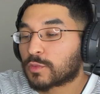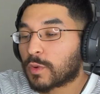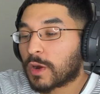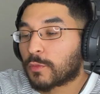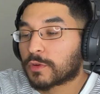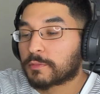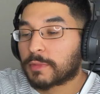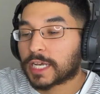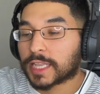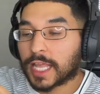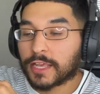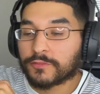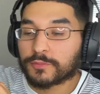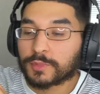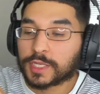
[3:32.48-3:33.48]
would my
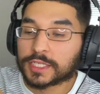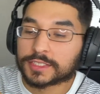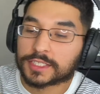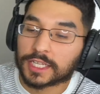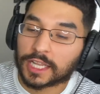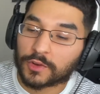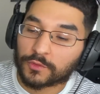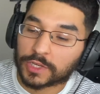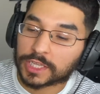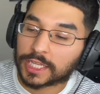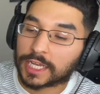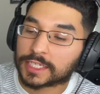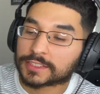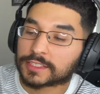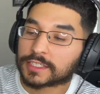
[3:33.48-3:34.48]
life be, until I
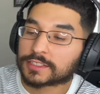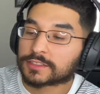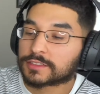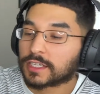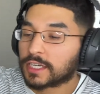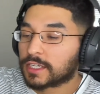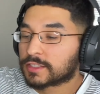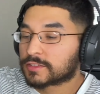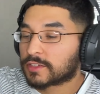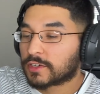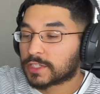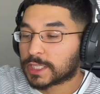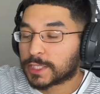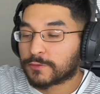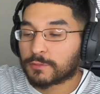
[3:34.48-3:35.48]
realized I
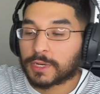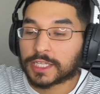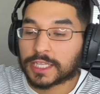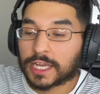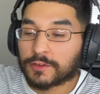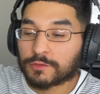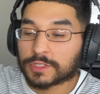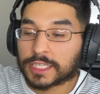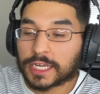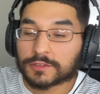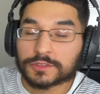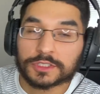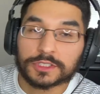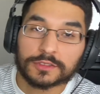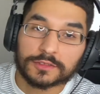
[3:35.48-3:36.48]
started living my life
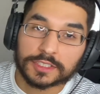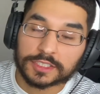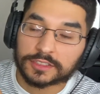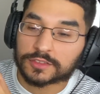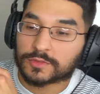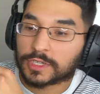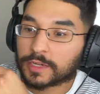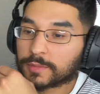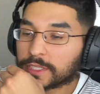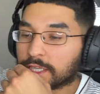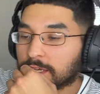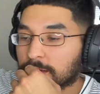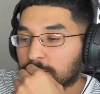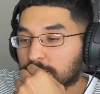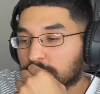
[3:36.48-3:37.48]
without you, and this is what I
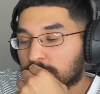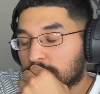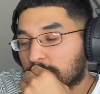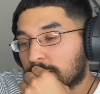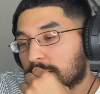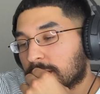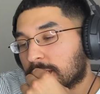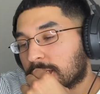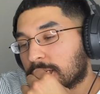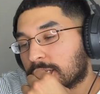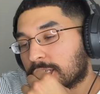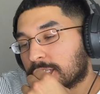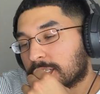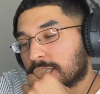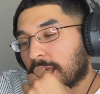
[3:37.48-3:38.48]
became.
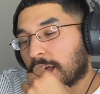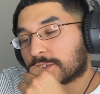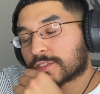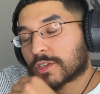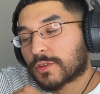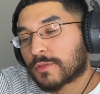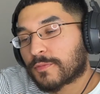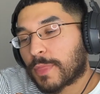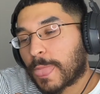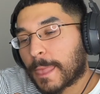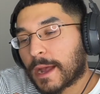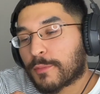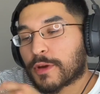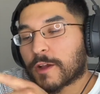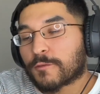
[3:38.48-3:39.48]
Damn, so
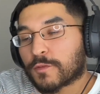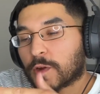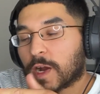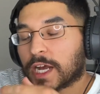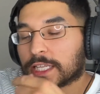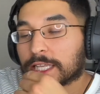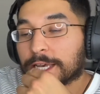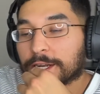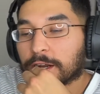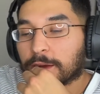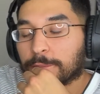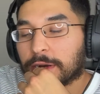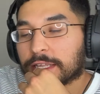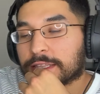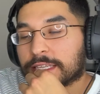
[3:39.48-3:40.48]
I'll probably figure out later,
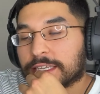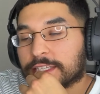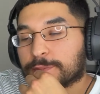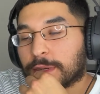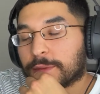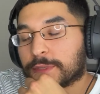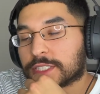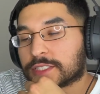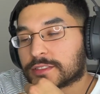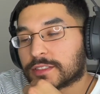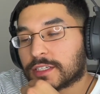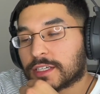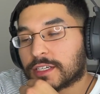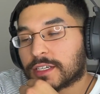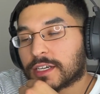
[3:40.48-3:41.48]
but I think he might be,
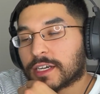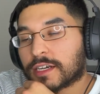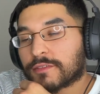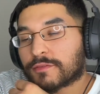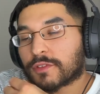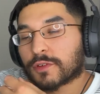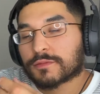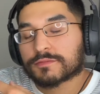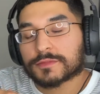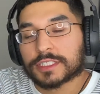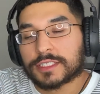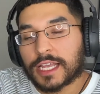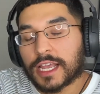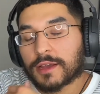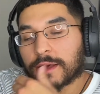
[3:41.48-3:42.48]
I
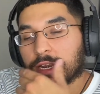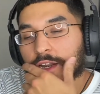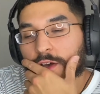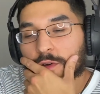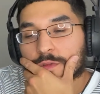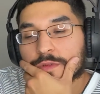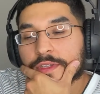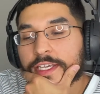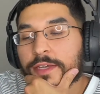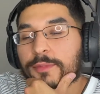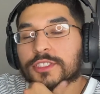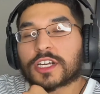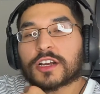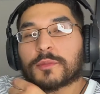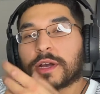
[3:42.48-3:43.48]
don't know. He could be
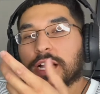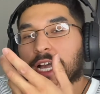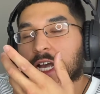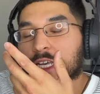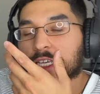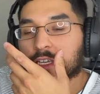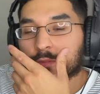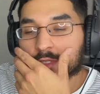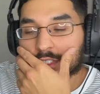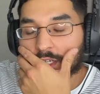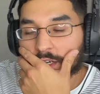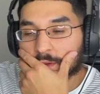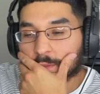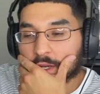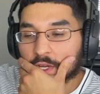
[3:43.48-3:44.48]
talking about God, he can be
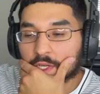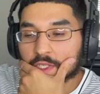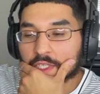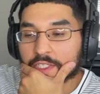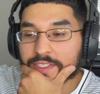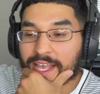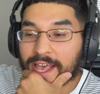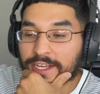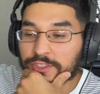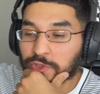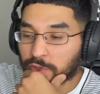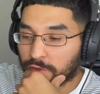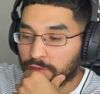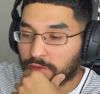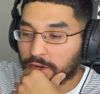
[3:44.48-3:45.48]
talking about his
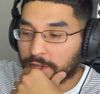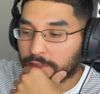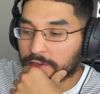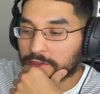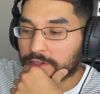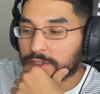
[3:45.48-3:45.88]
actual father.